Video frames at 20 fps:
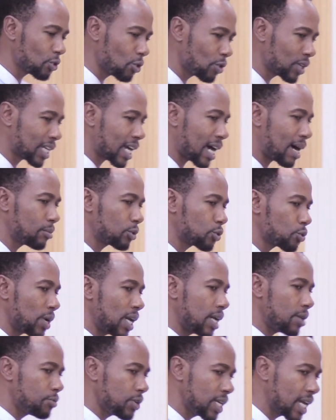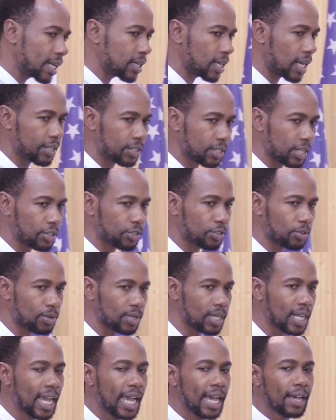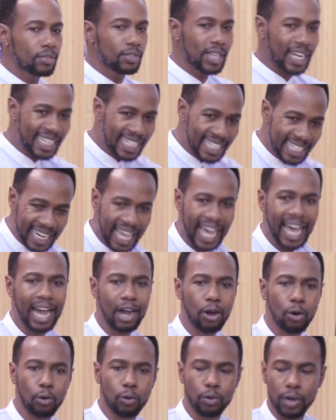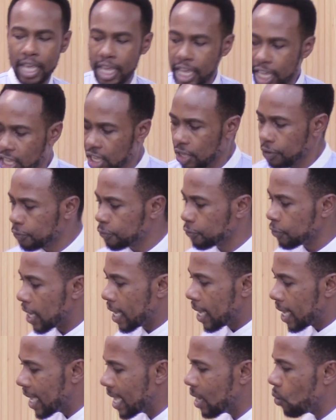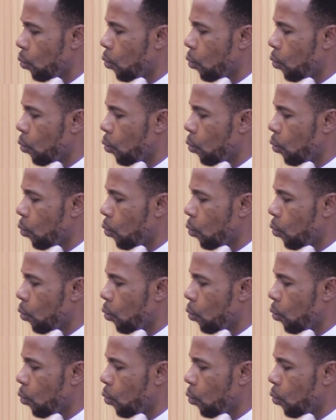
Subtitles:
not come to a realization that now, if he